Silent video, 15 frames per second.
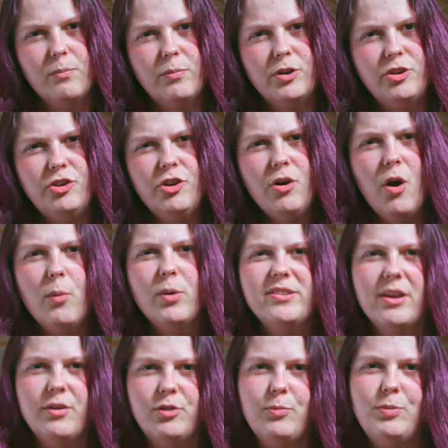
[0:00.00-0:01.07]
but do you
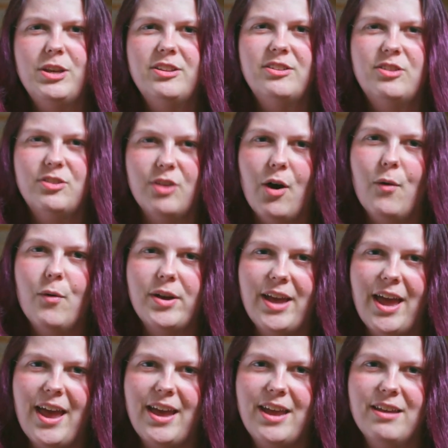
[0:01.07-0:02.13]
always have to be so
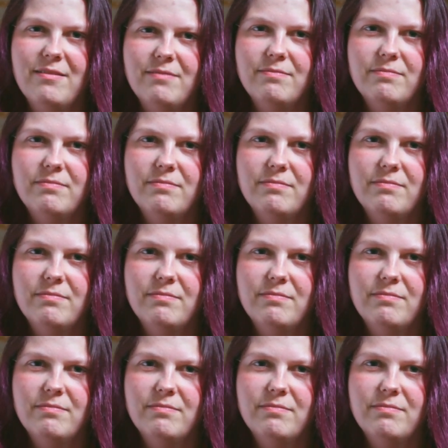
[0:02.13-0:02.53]
gay?